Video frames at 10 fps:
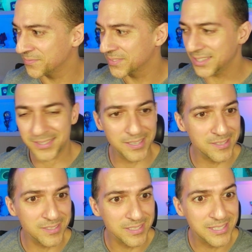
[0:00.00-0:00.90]
this
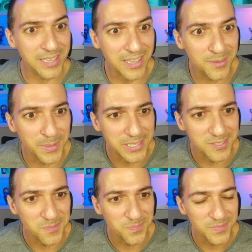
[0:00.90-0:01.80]
is
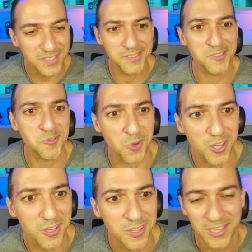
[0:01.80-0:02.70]
stalemate, this is
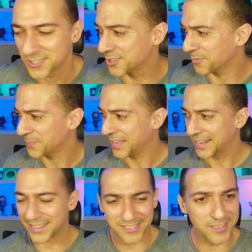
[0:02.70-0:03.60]
draw. So
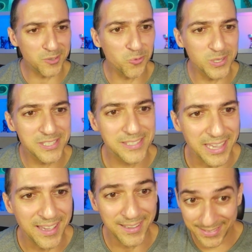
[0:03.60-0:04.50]
Lasker was
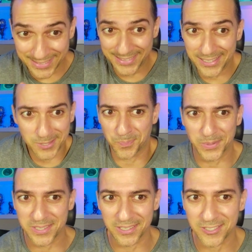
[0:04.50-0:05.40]
saying this
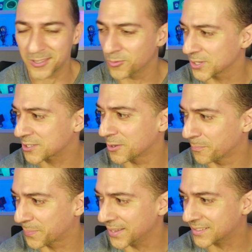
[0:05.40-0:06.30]
position was
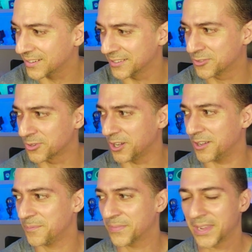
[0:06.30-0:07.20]
completely draw.
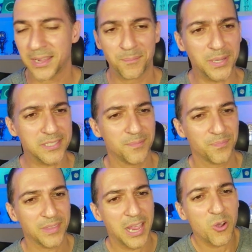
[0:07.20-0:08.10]
But
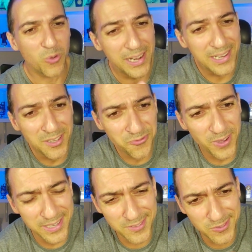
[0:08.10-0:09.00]
what if
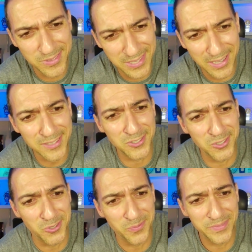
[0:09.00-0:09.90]
I tell
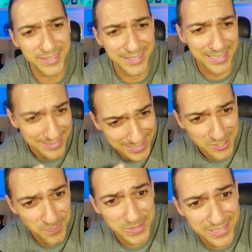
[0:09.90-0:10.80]
you that this
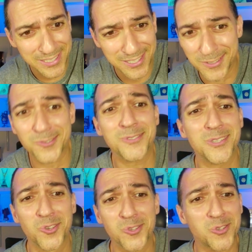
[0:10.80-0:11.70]
position
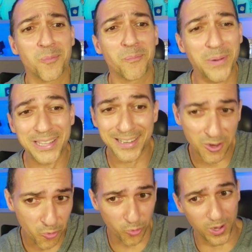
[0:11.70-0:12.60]
continues completely
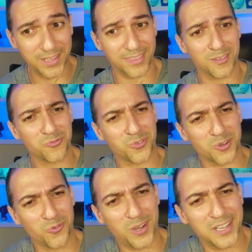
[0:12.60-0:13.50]
won for
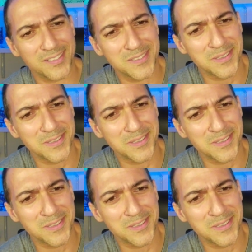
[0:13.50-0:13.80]
white?